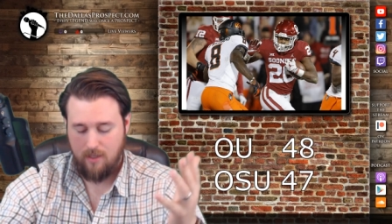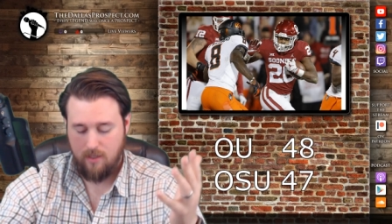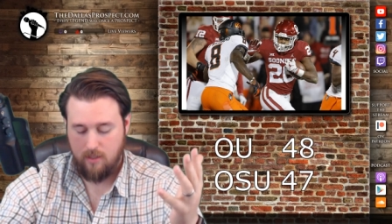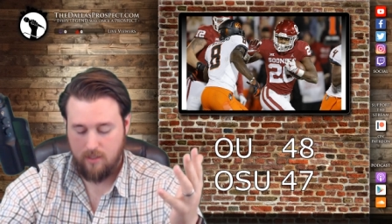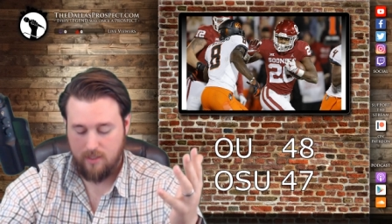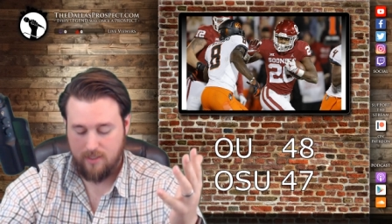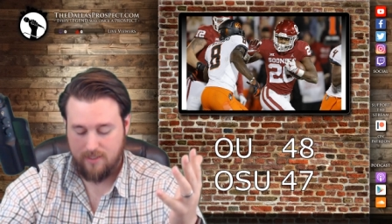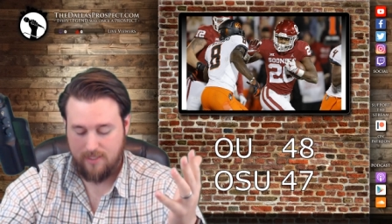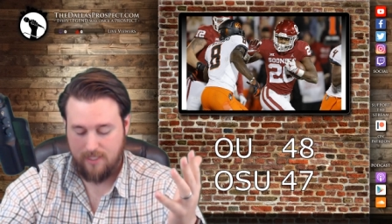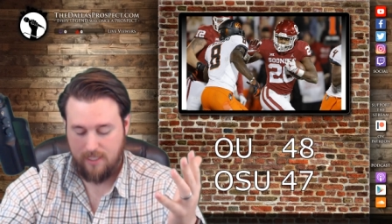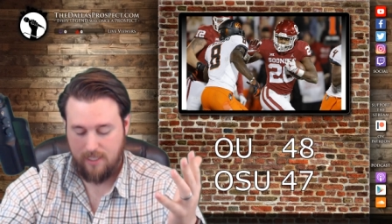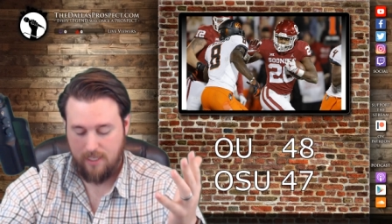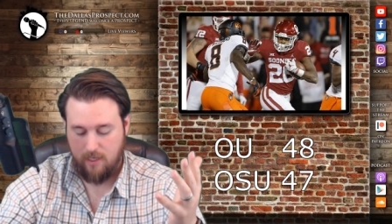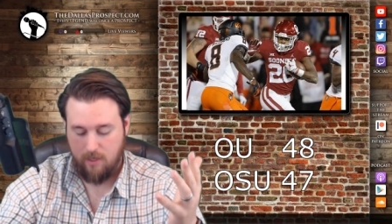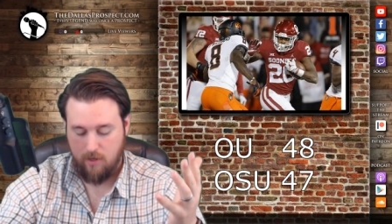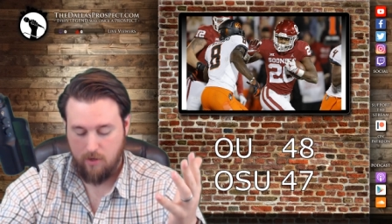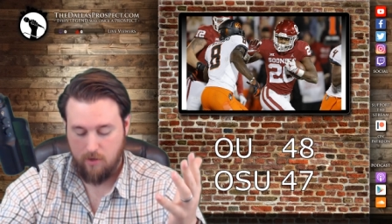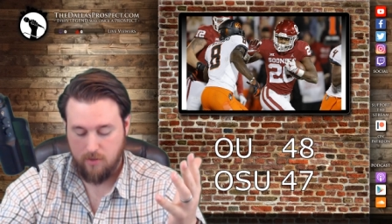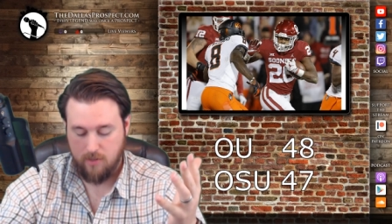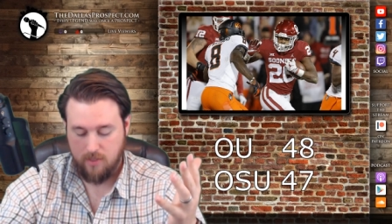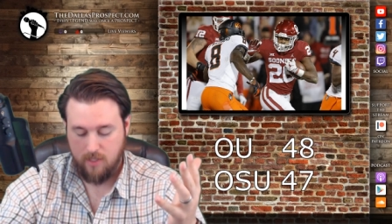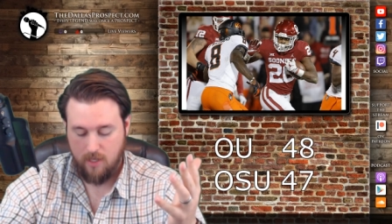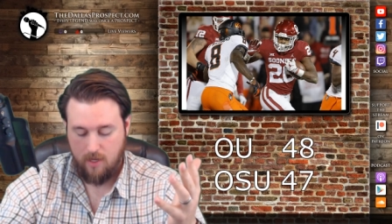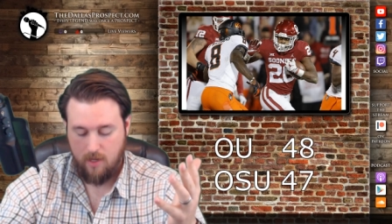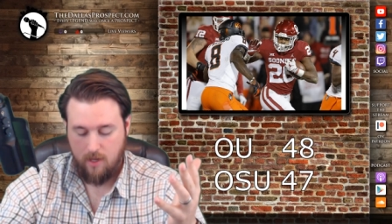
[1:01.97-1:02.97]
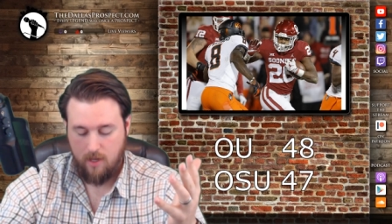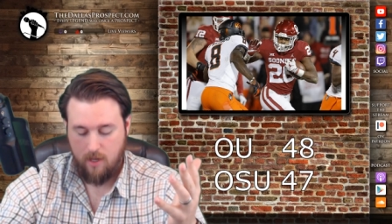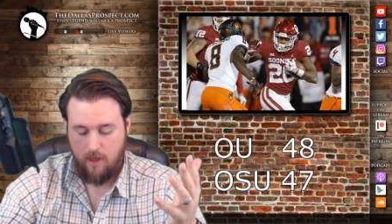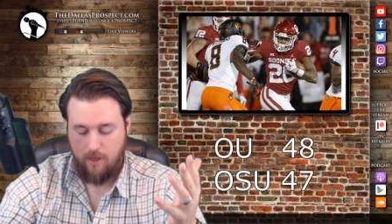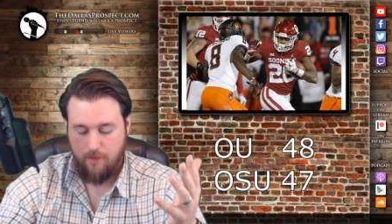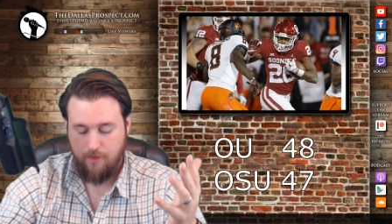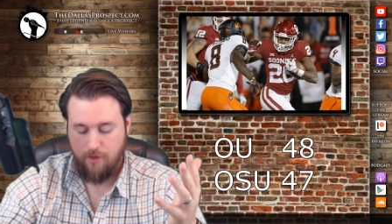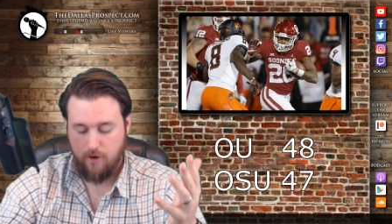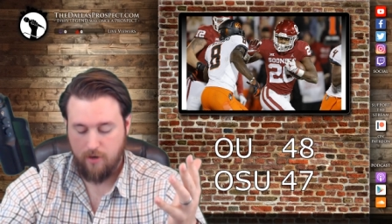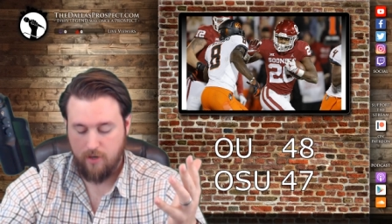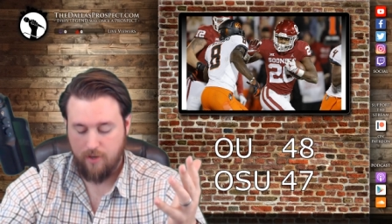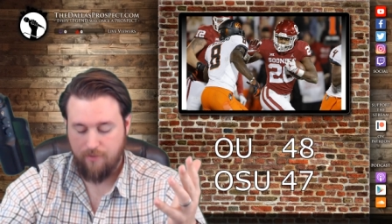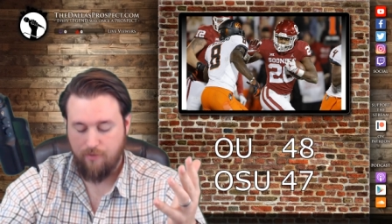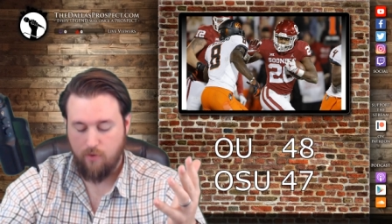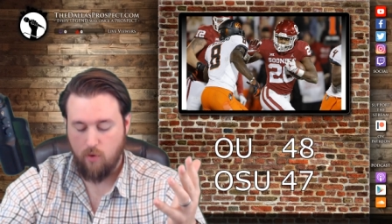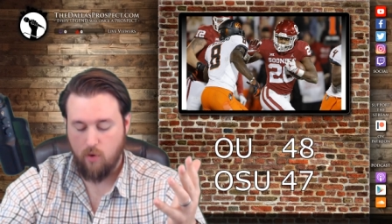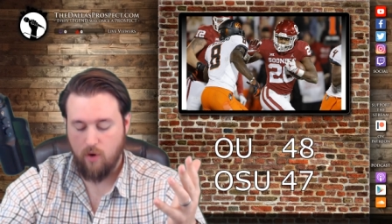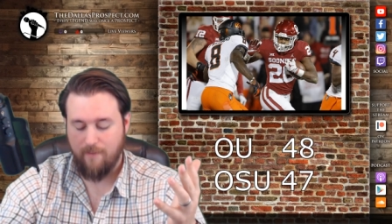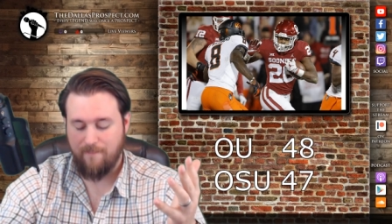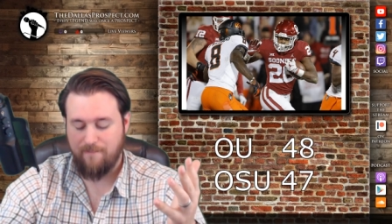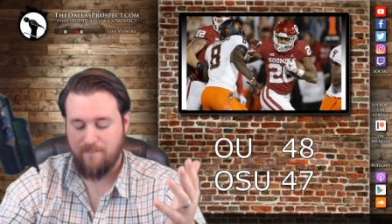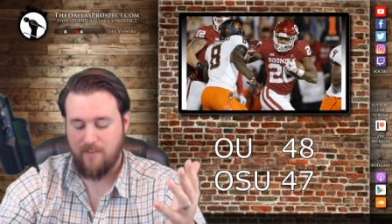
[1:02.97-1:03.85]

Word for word: Let's see, he goes 34 of